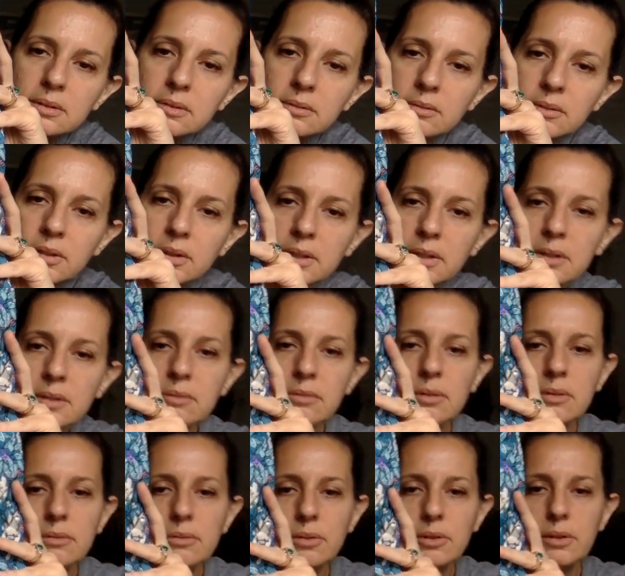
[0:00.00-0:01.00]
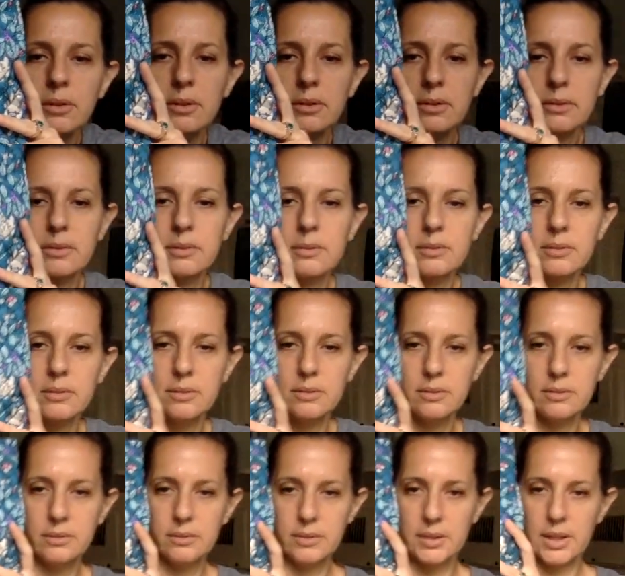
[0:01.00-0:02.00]
Really good for
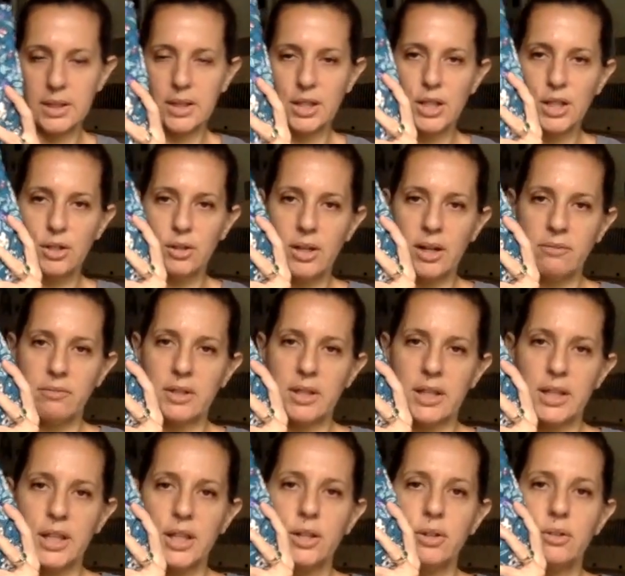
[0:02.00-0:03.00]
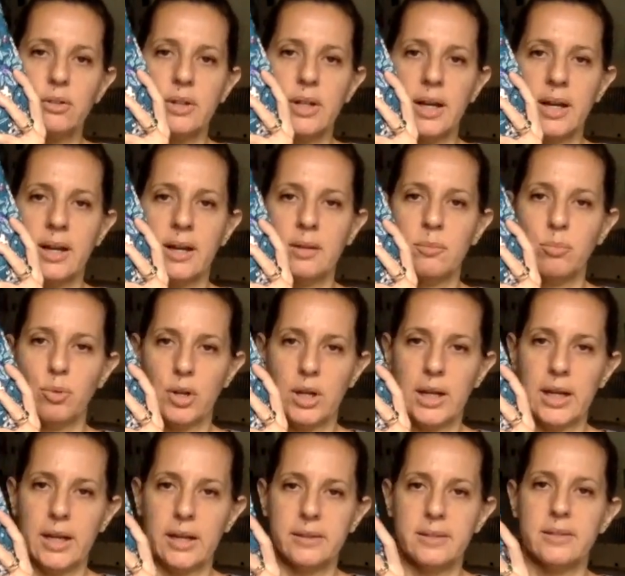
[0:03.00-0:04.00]
fall. cute, I feel like cute and
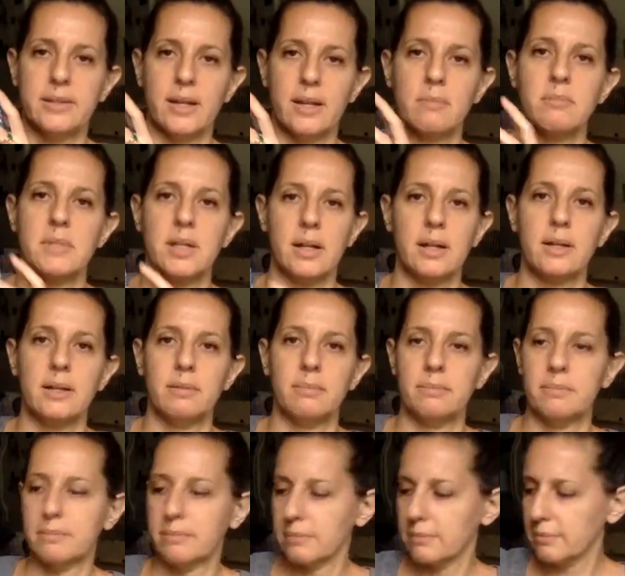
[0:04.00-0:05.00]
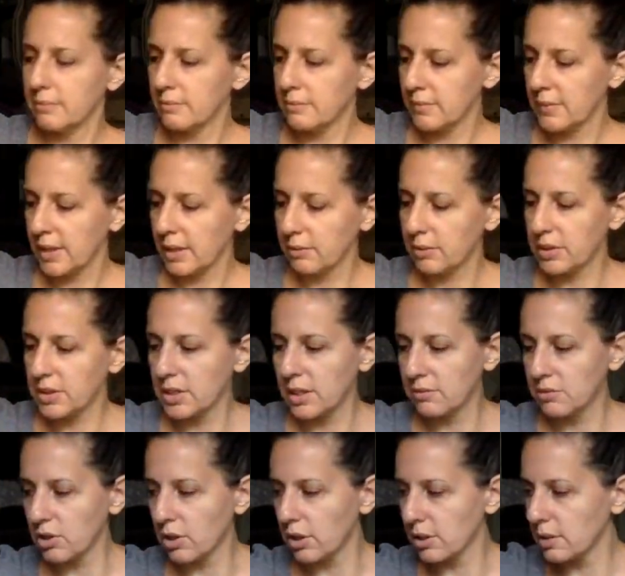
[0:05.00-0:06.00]
pretty at the same time, which I've
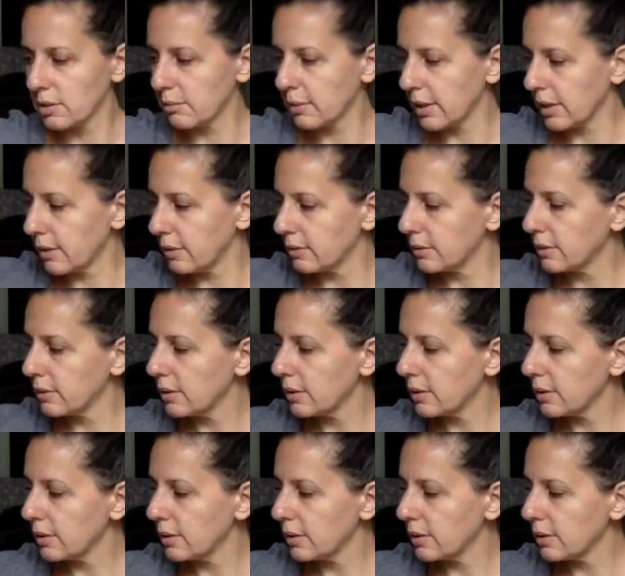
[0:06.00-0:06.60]
talked about.